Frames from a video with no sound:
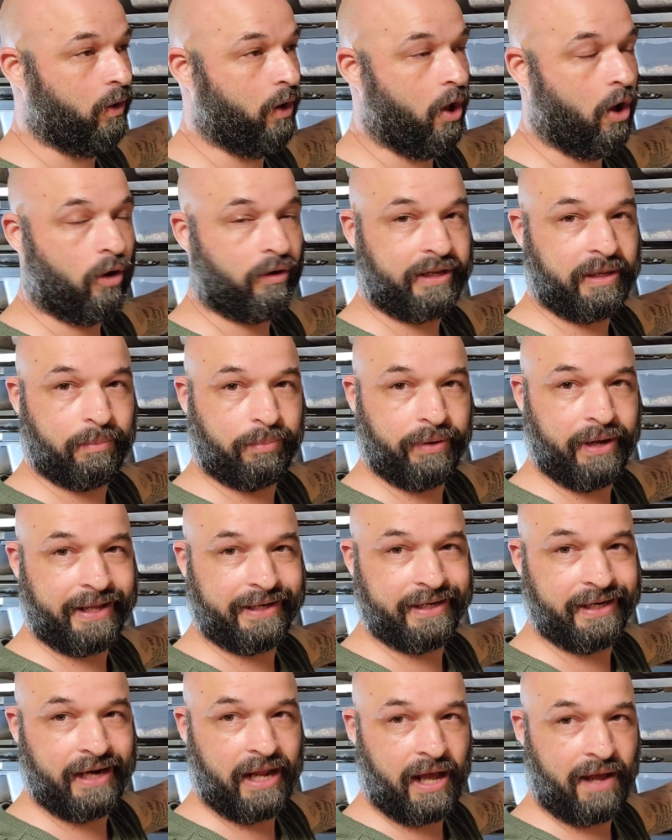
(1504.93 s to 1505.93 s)
don't all get
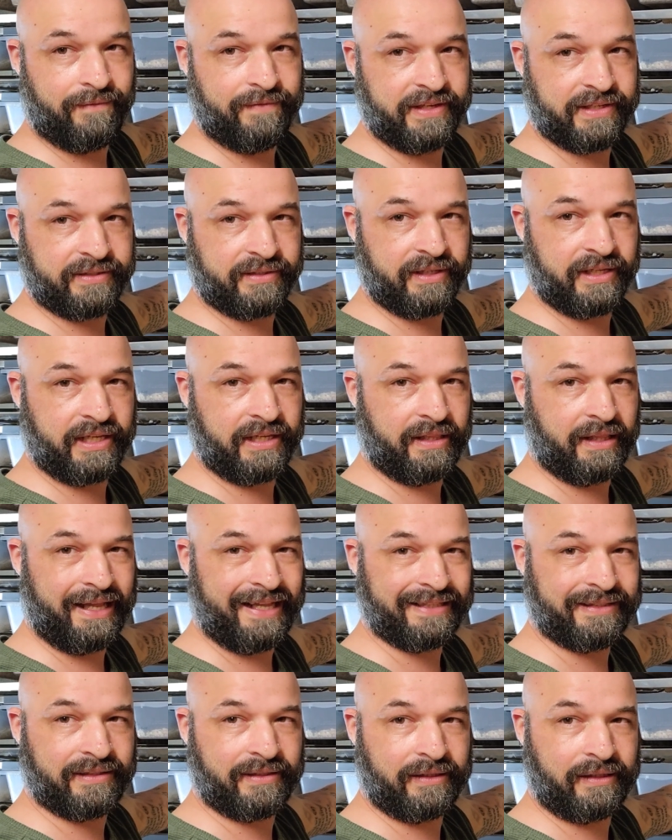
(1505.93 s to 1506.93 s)
pregnant, obviously,
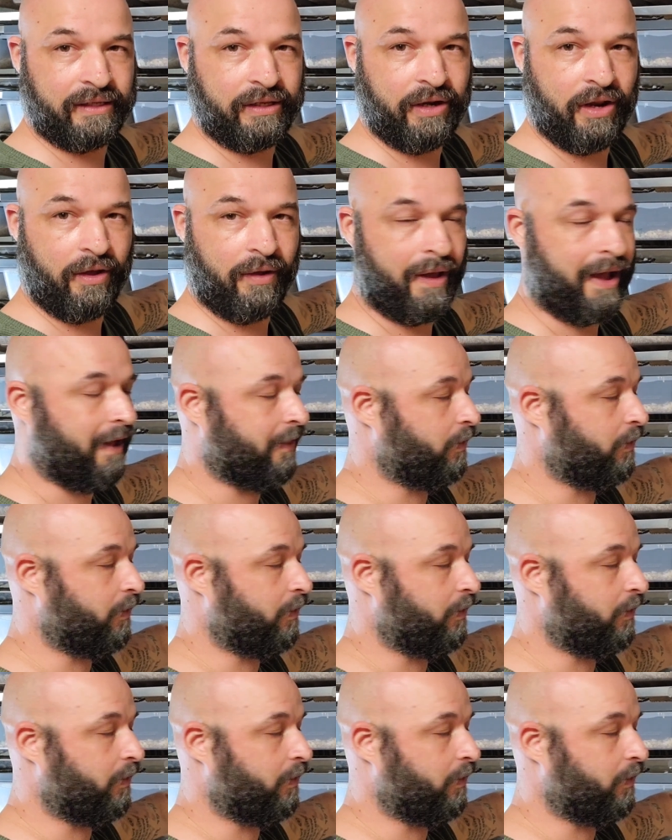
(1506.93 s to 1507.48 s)
that you know